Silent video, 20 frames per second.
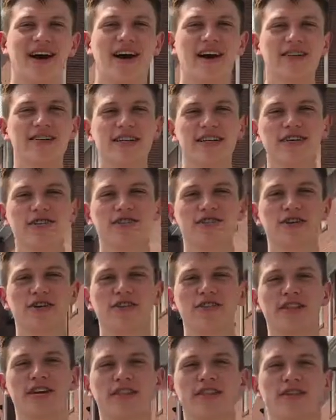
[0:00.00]
Our data
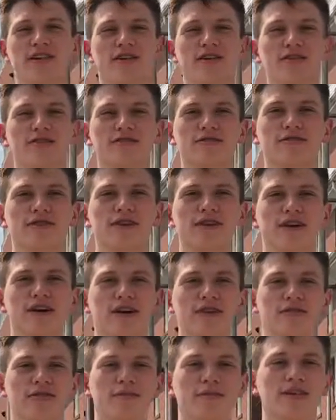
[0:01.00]
showed that the altering
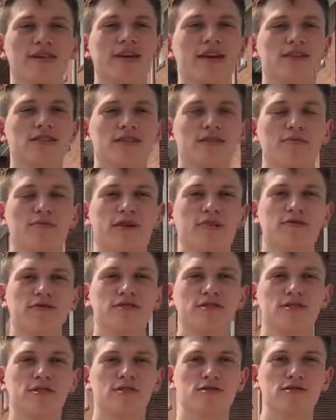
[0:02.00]
of the pH of the
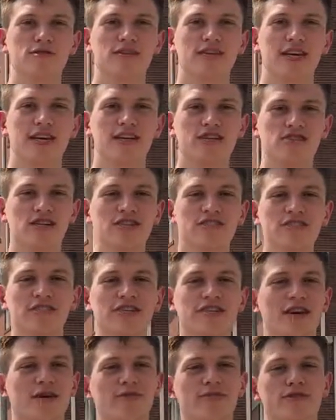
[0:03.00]
buffers used and changing
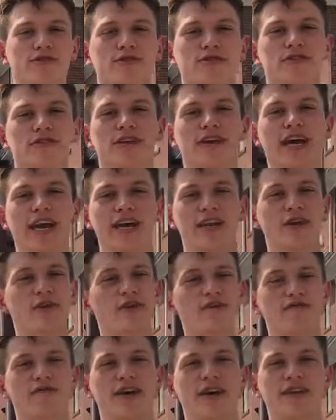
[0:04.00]
the temperature had
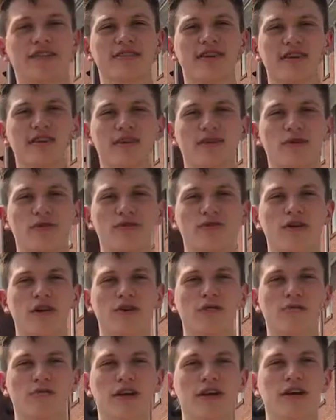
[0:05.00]
no effect on the
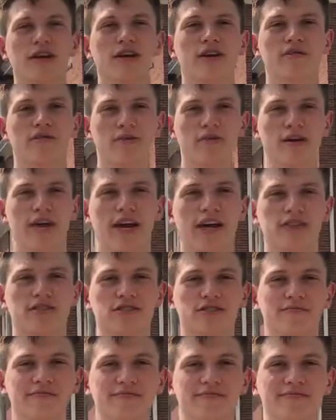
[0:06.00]
overall rate of the
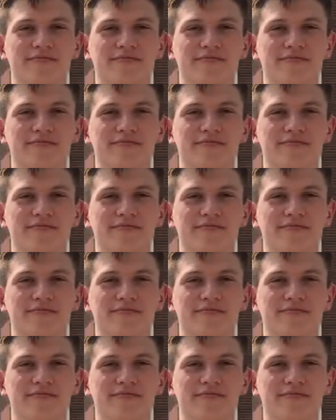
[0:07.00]
reaction.